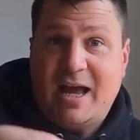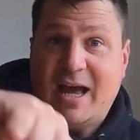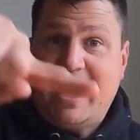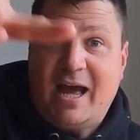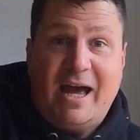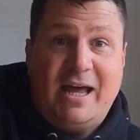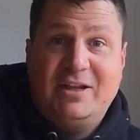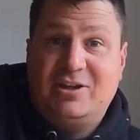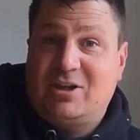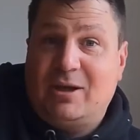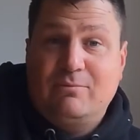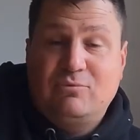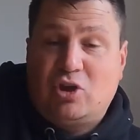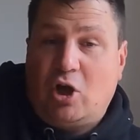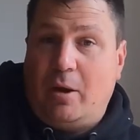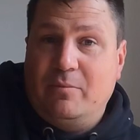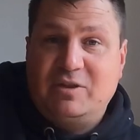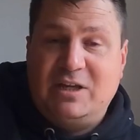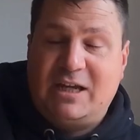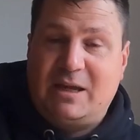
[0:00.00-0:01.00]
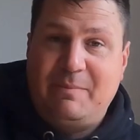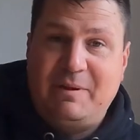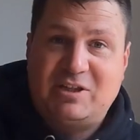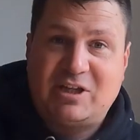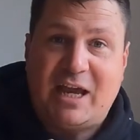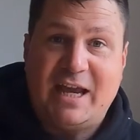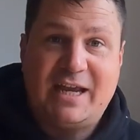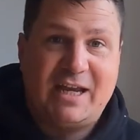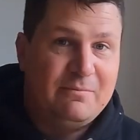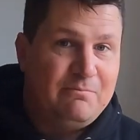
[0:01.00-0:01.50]
And sometimes it can be
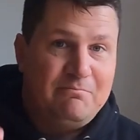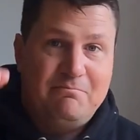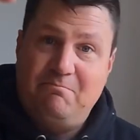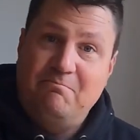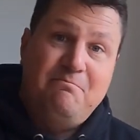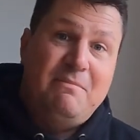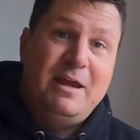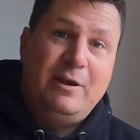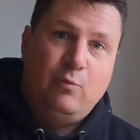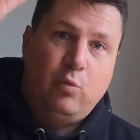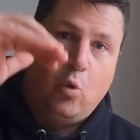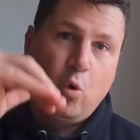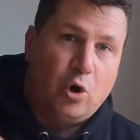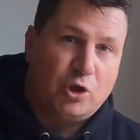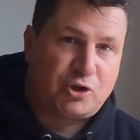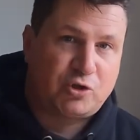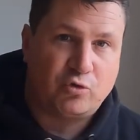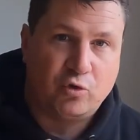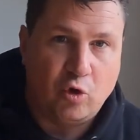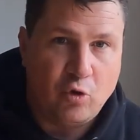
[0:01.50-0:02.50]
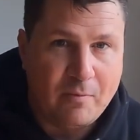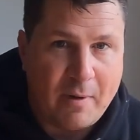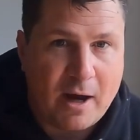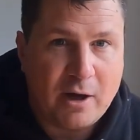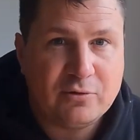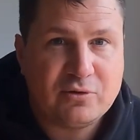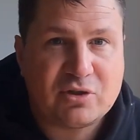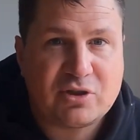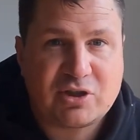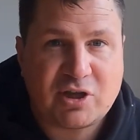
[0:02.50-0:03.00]
taken mid-water
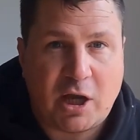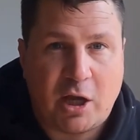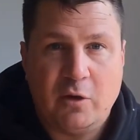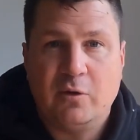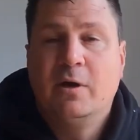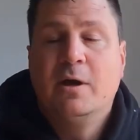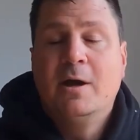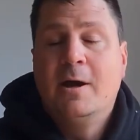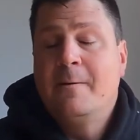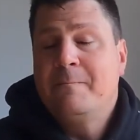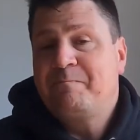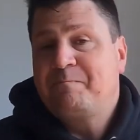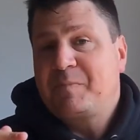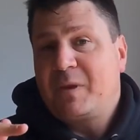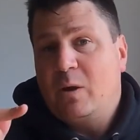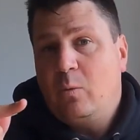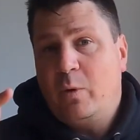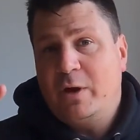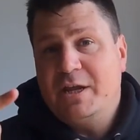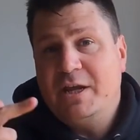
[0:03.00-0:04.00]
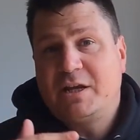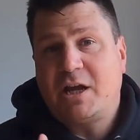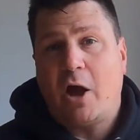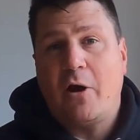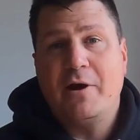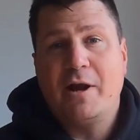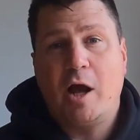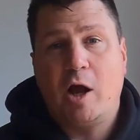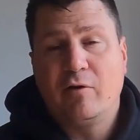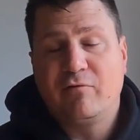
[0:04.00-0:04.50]
almost. So when you're
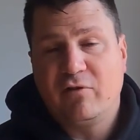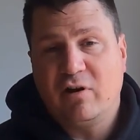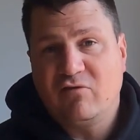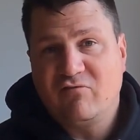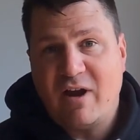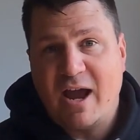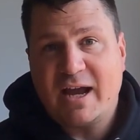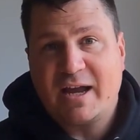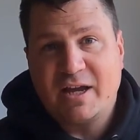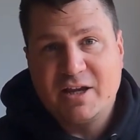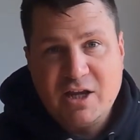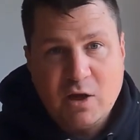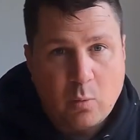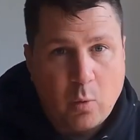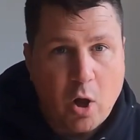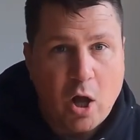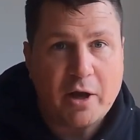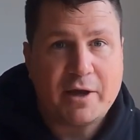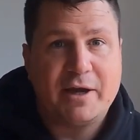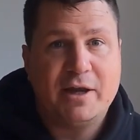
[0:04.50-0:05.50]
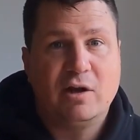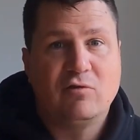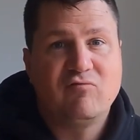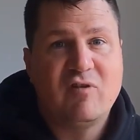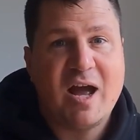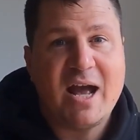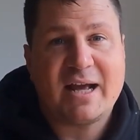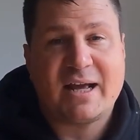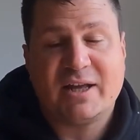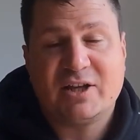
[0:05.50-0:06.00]
going over a wreck and you're working a
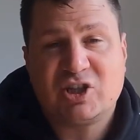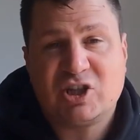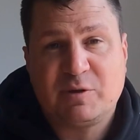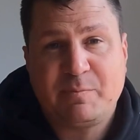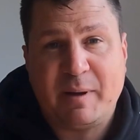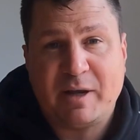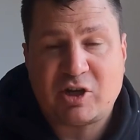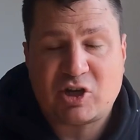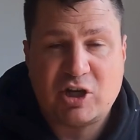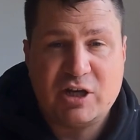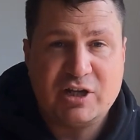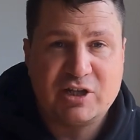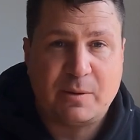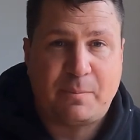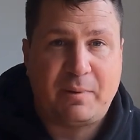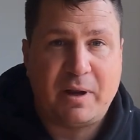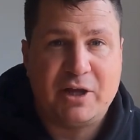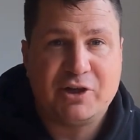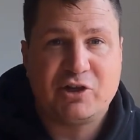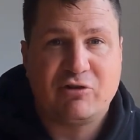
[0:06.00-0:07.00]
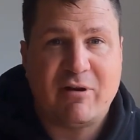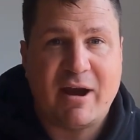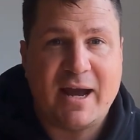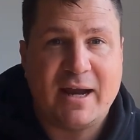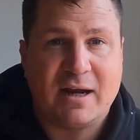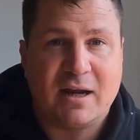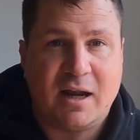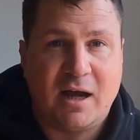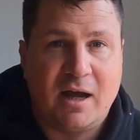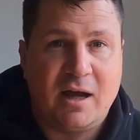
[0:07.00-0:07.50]
wreck, especially as a pleasure
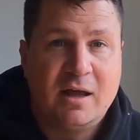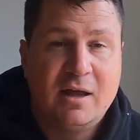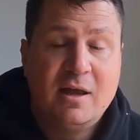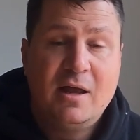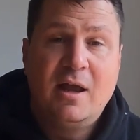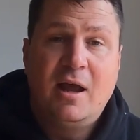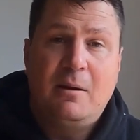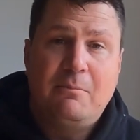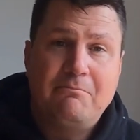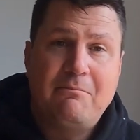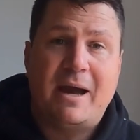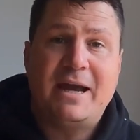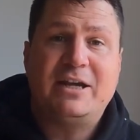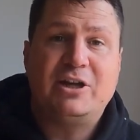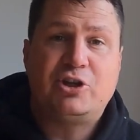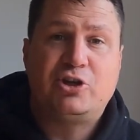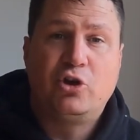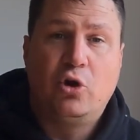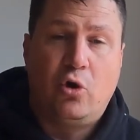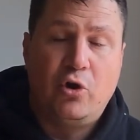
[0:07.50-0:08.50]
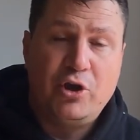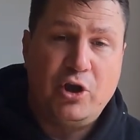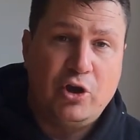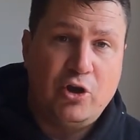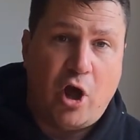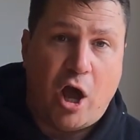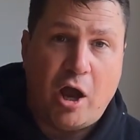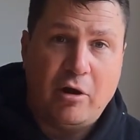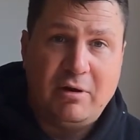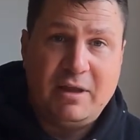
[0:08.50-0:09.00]
angler, make sure you're
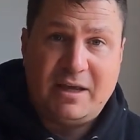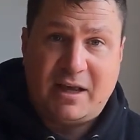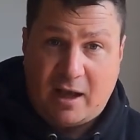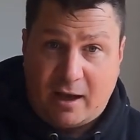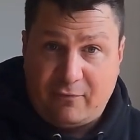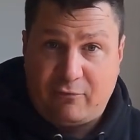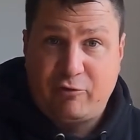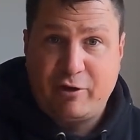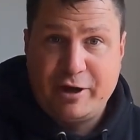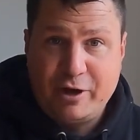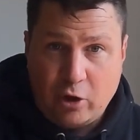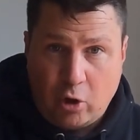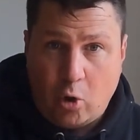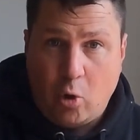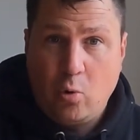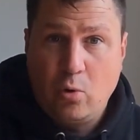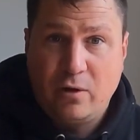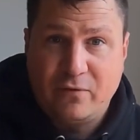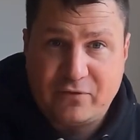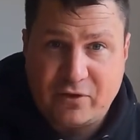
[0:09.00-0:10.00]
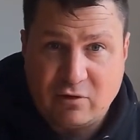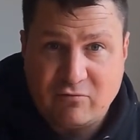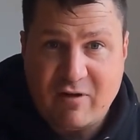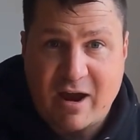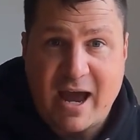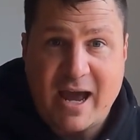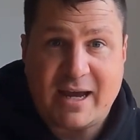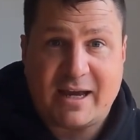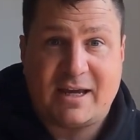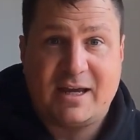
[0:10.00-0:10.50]
not only covering all of the
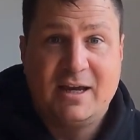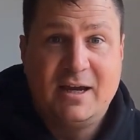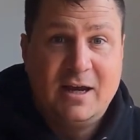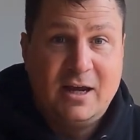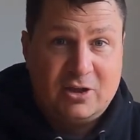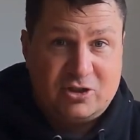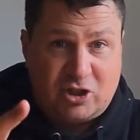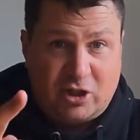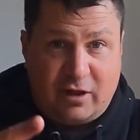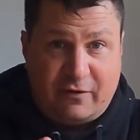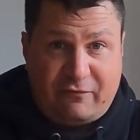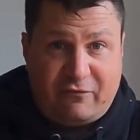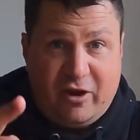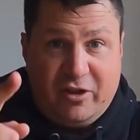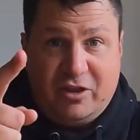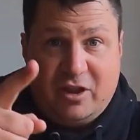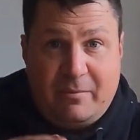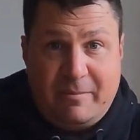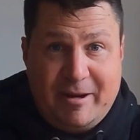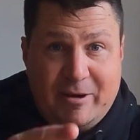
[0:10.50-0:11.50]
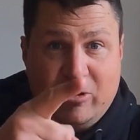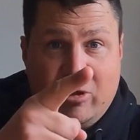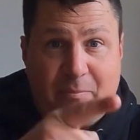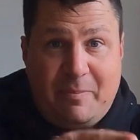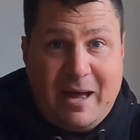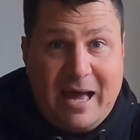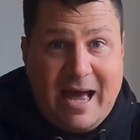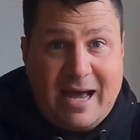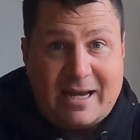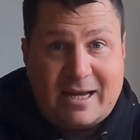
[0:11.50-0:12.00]
wreck, so the front, the middle, the
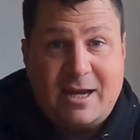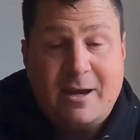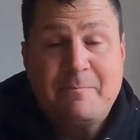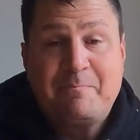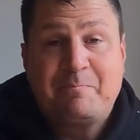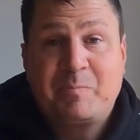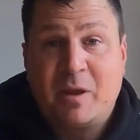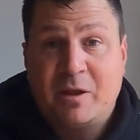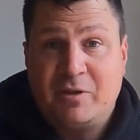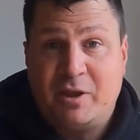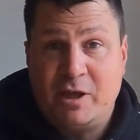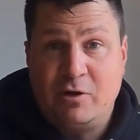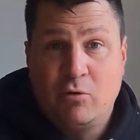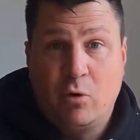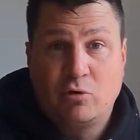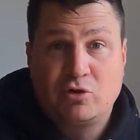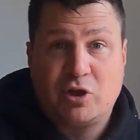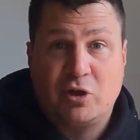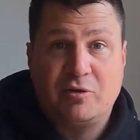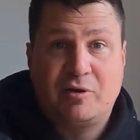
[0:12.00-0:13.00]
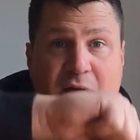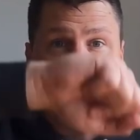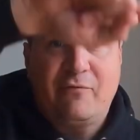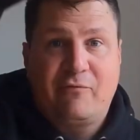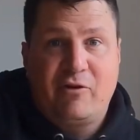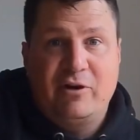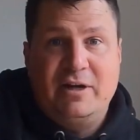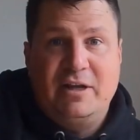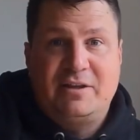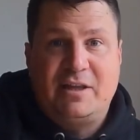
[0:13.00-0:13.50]
back, that you're also
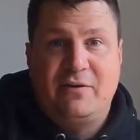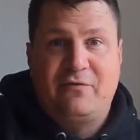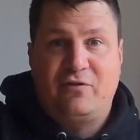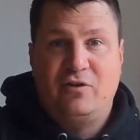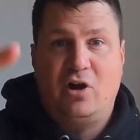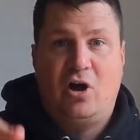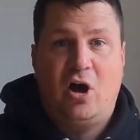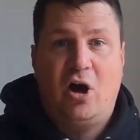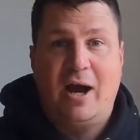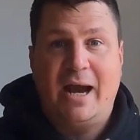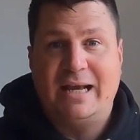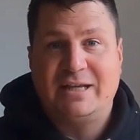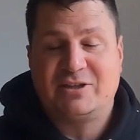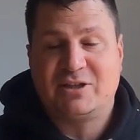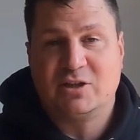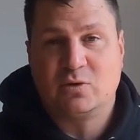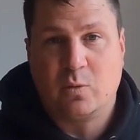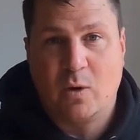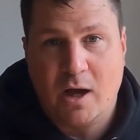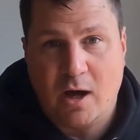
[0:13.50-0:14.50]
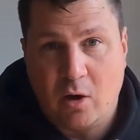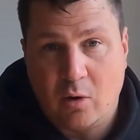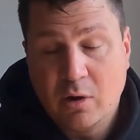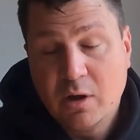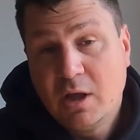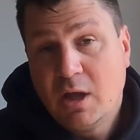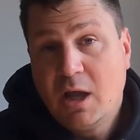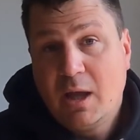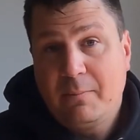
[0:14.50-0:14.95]
covering the different heights as well.